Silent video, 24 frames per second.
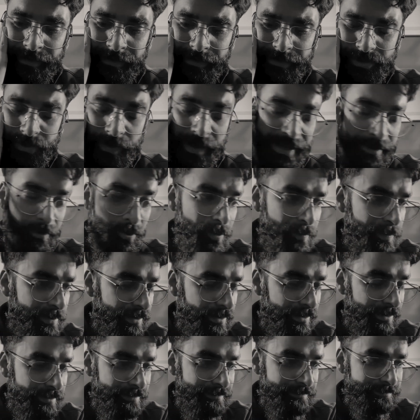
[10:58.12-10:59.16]
So I hope
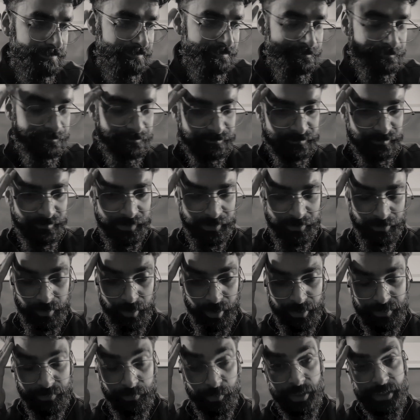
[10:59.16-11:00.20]
you
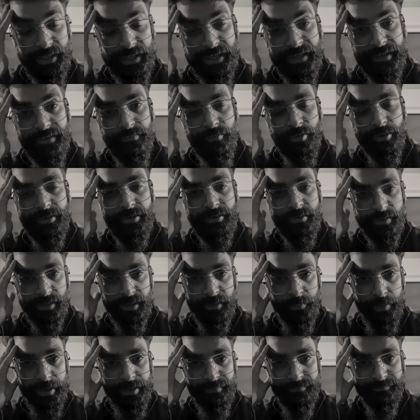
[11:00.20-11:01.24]
got what I wanted to
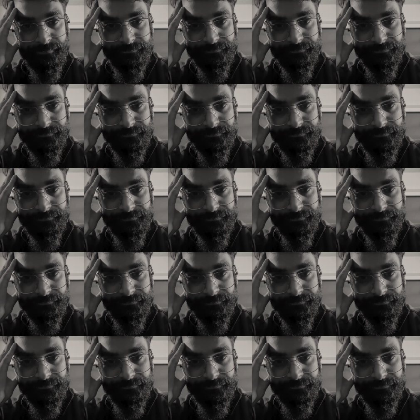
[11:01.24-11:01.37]
convey.